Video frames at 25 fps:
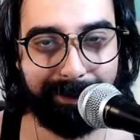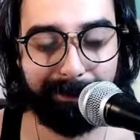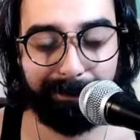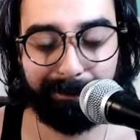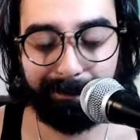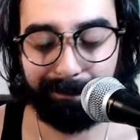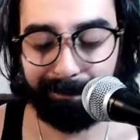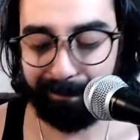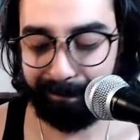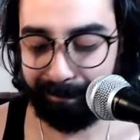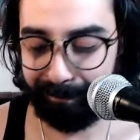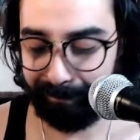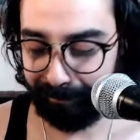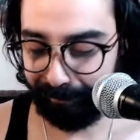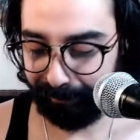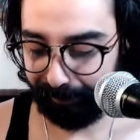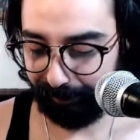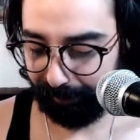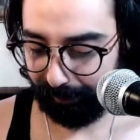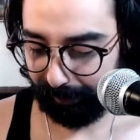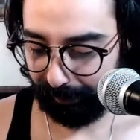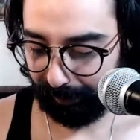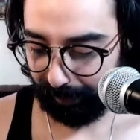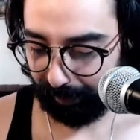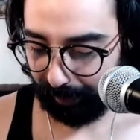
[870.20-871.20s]

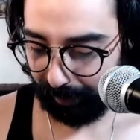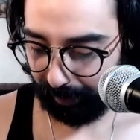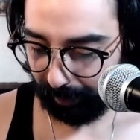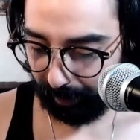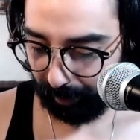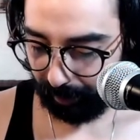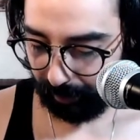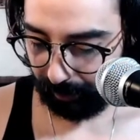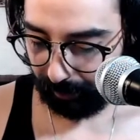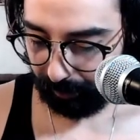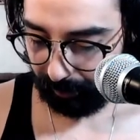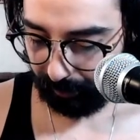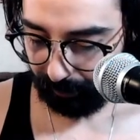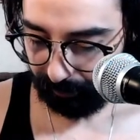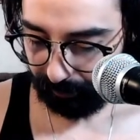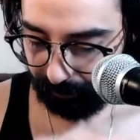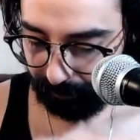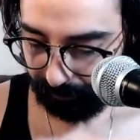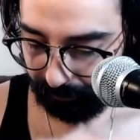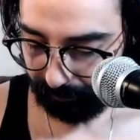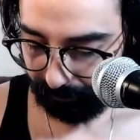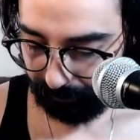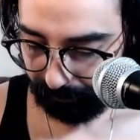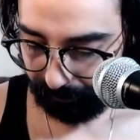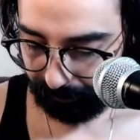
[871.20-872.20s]

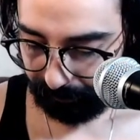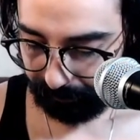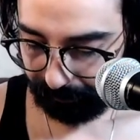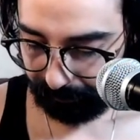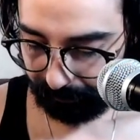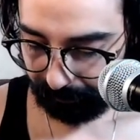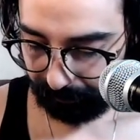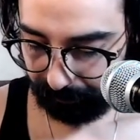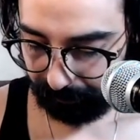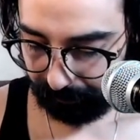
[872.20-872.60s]
(no one is talking)